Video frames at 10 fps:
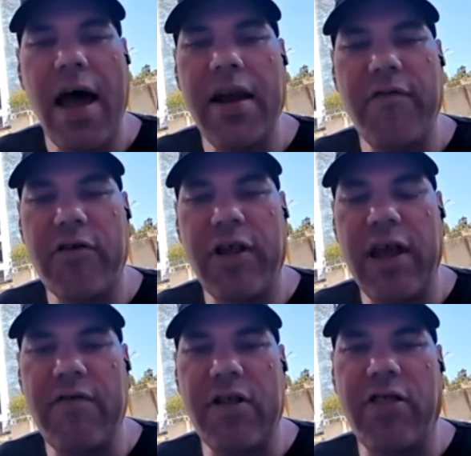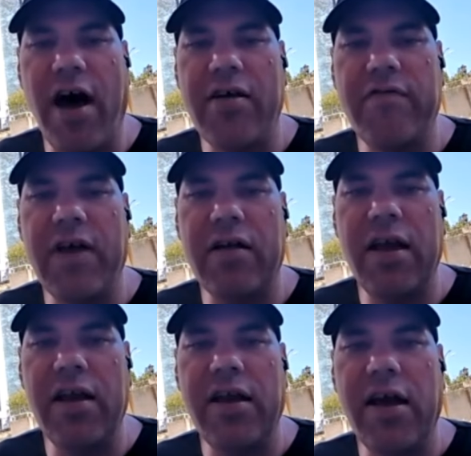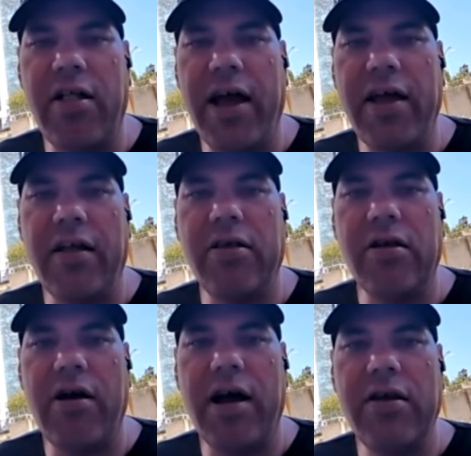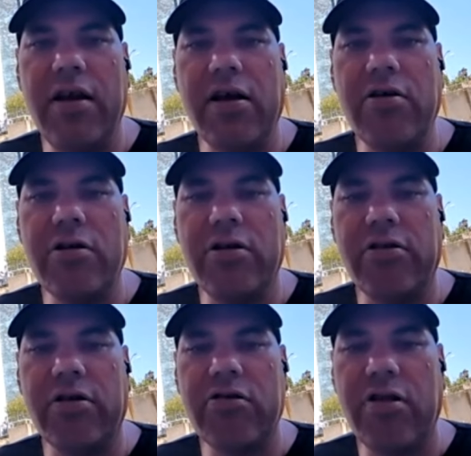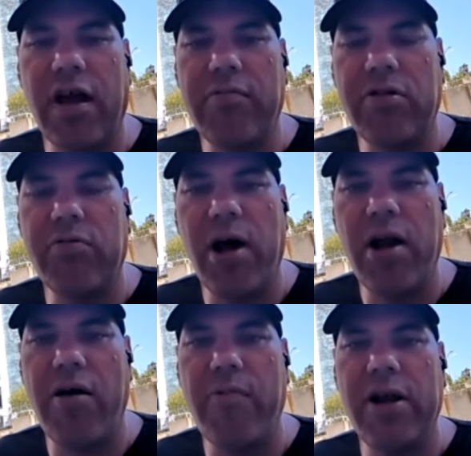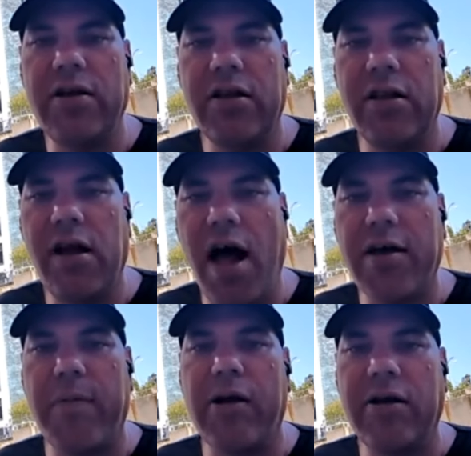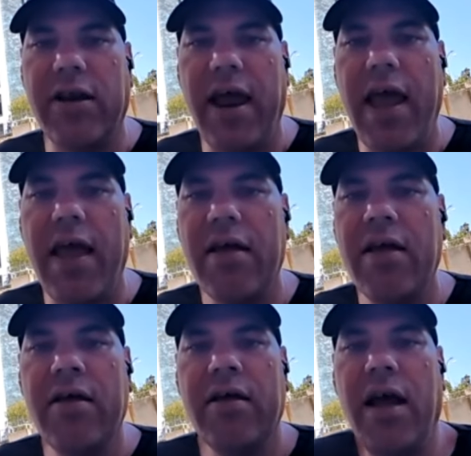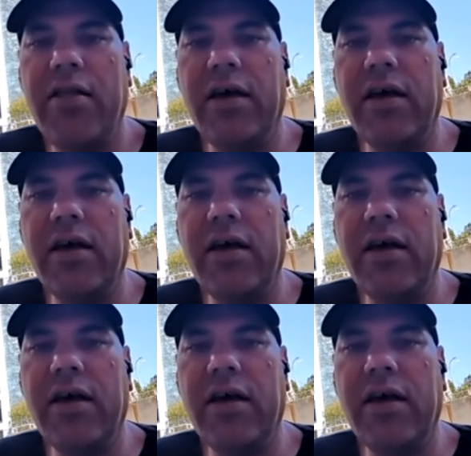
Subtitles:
Yeah, I never even thought of that until I did a Google search because I wanted to talk about it today, and